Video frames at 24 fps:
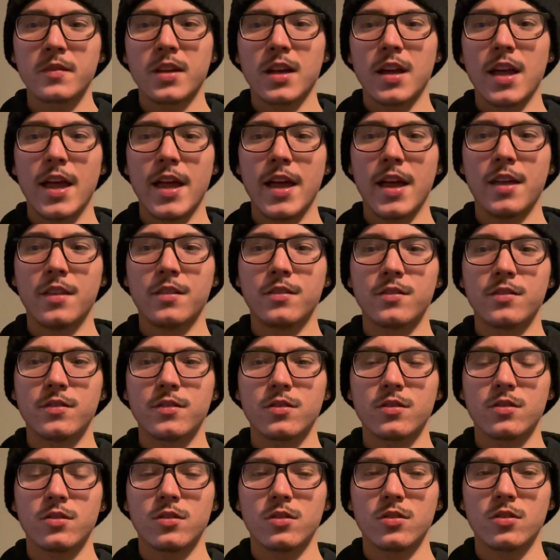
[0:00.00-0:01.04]
And
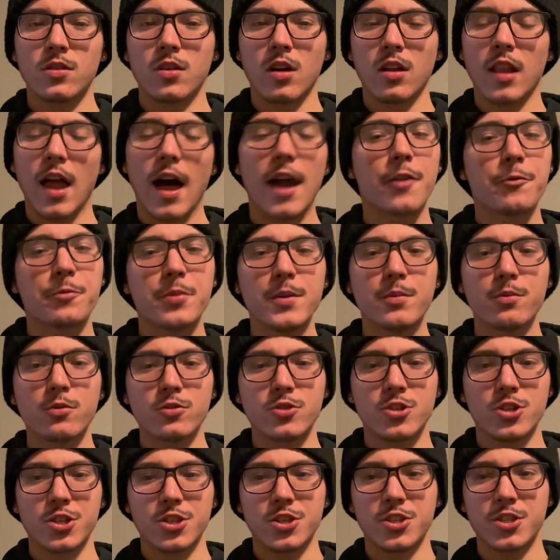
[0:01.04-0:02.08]
a lot of people
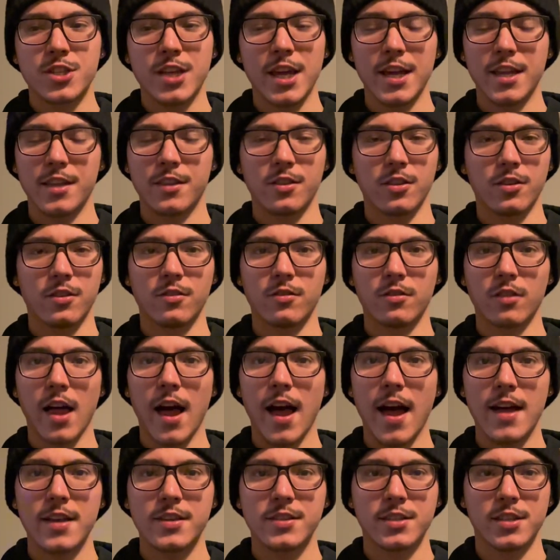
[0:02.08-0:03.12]
just take the
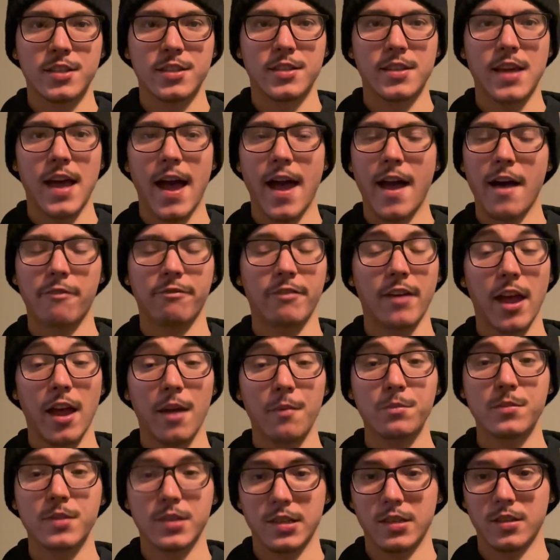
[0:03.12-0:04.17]
glass as half
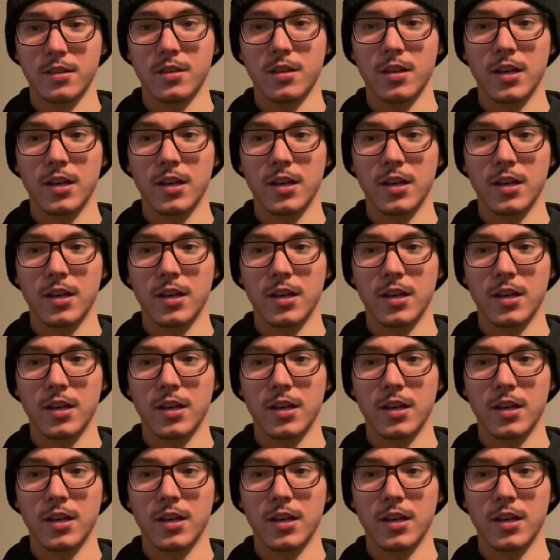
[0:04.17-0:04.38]
empty.